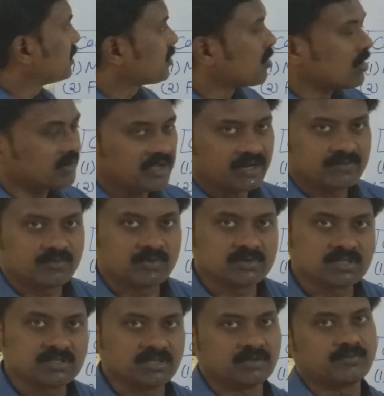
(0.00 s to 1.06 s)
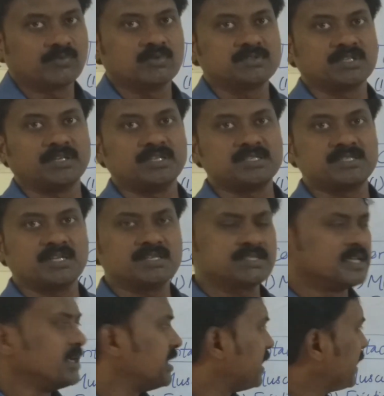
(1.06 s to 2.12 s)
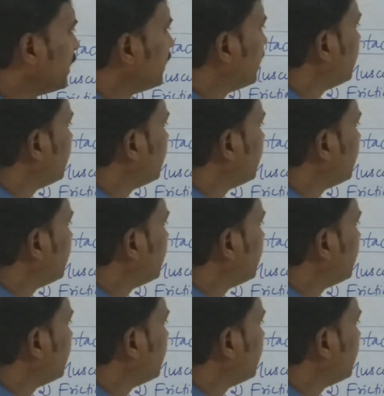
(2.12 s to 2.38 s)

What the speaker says: contact forces and force at distance. In